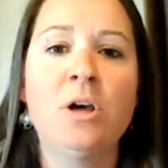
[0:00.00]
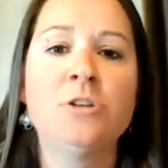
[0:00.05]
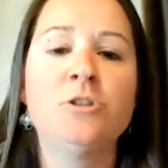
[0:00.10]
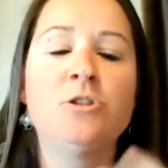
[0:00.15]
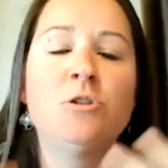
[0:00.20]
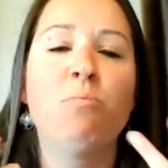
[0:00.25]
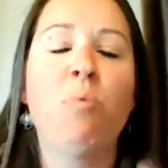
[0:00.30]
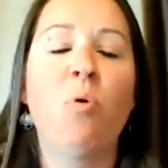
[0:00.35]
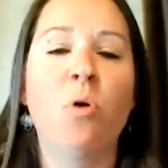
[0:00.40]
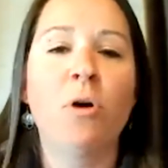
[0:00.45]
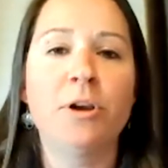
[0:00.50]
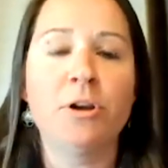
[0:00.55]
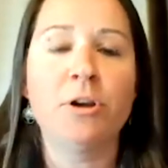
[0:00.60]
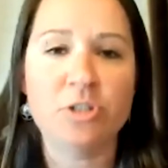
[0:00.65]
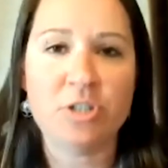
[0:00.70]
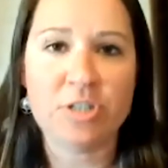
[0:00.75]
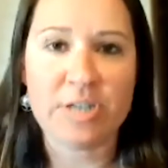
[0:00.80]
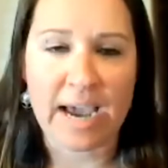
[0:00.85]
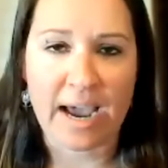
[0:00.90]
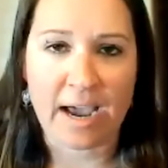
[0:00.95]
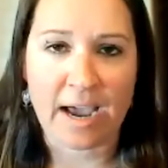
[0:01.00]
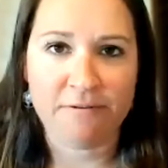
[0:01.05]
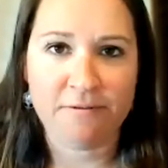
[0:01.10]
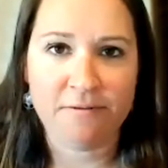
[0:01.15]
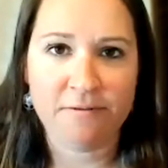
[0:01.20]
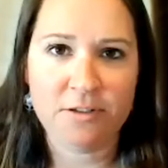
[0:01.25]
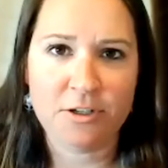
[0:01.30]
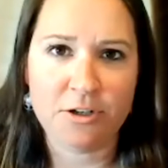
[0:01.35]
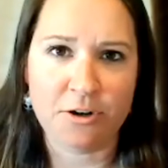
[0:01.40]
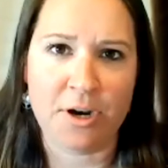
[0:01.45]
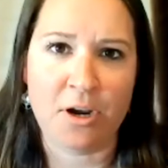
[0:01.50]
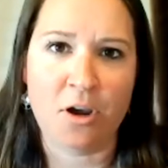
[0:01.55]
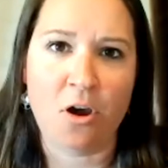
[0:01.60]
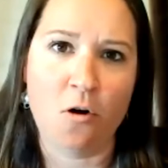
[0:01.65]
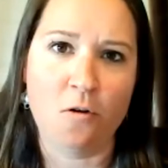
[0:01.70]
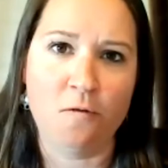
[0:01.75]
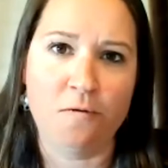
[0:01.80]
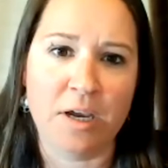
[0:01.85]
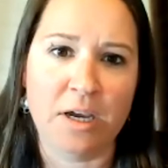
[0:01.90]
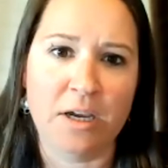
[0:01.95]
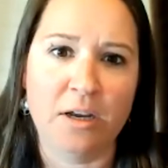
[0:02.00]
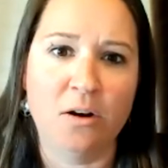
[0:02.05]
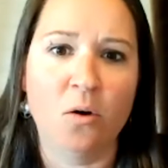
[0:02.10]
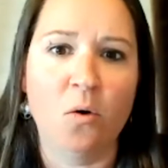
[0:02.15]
support your staff during COVID?